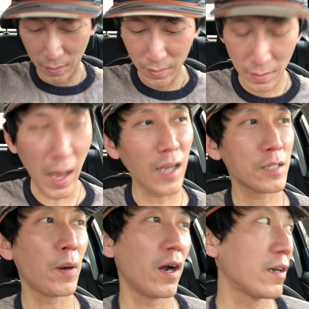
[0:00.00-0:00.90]

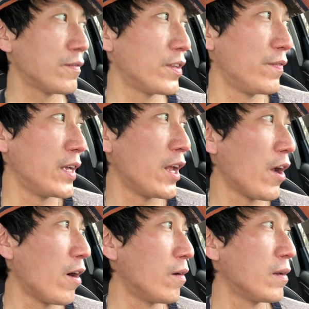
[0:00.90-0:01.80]
Last part of the
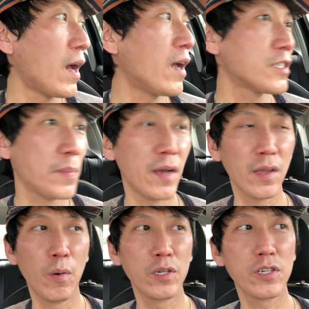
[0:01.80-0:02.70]
video, last part that
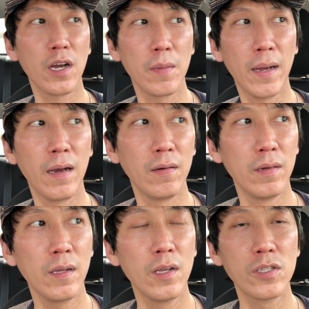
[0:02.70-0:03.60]
I want to talk about.
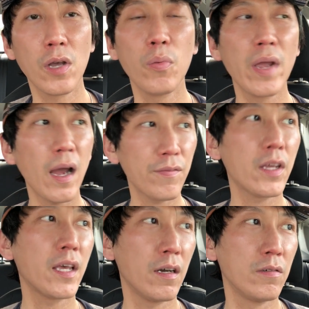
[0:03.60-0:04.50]
So we have the
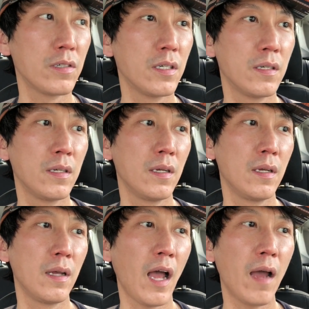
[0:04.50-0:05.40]
guilt.
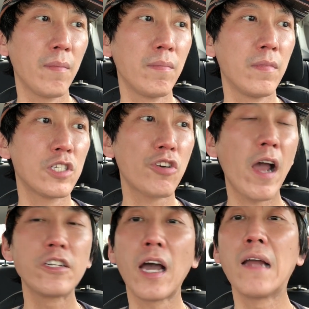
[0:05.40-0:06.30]
I'm
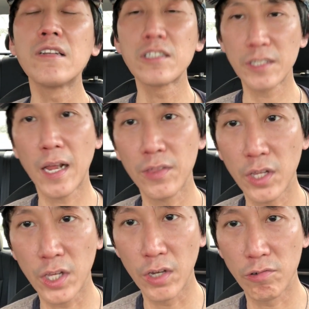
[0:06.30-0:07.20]
trying to understand
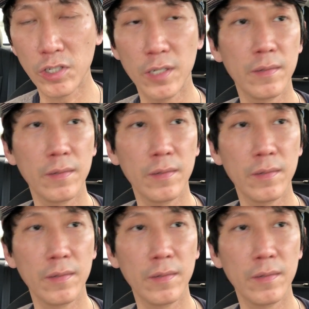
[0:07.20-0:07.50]
the guilt.